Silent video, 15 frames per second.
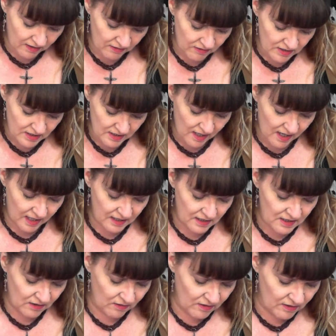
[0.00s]
other
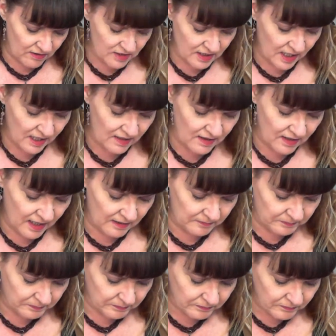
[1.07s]
side. So they're saying
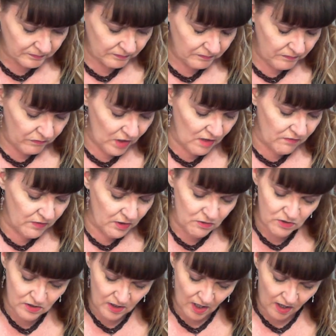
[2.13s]
that if
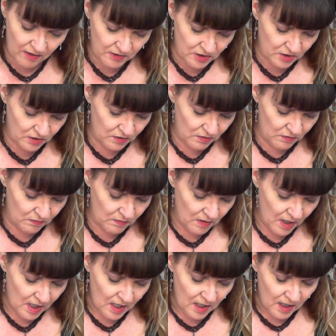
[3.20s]
you start
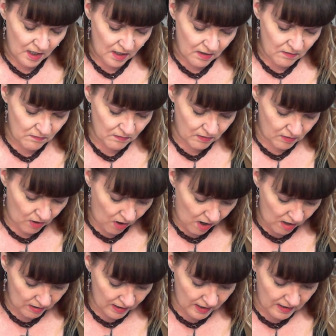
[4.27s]
to
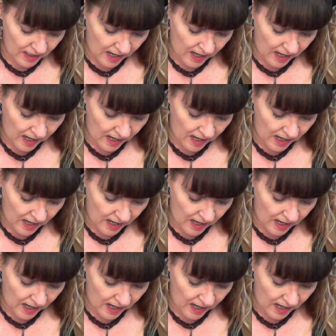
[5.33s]
call in